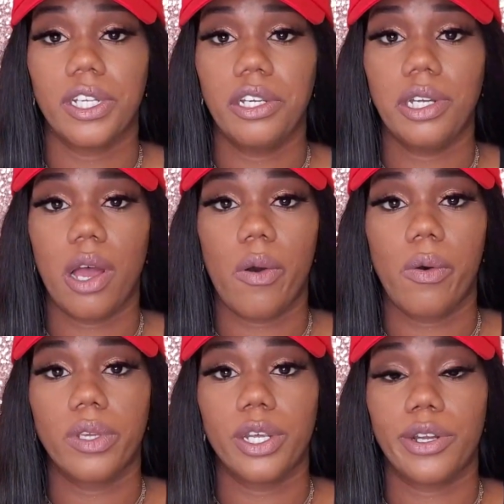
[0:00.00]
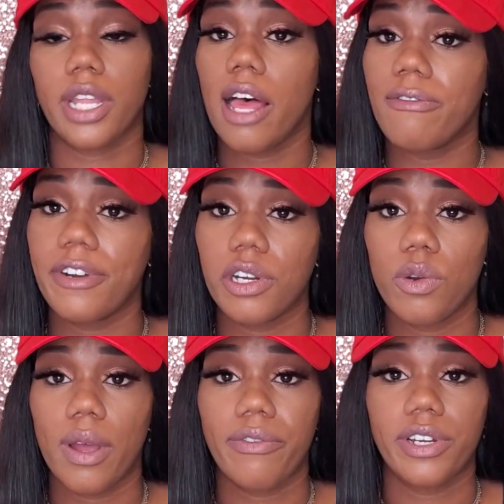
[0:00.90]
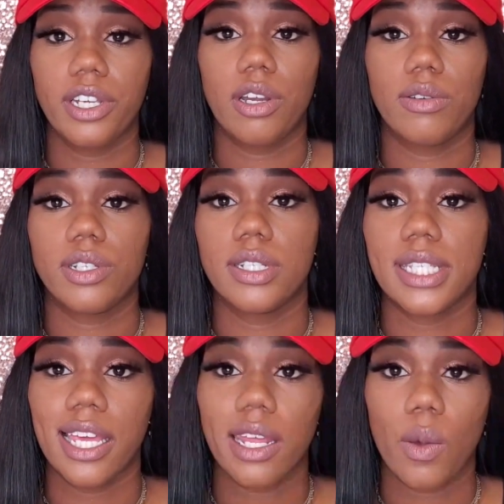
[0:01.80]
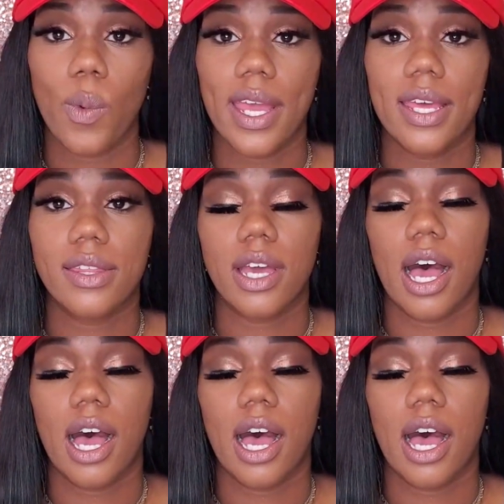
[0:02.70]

you know, your lover, whoever, you know, you're dealing with.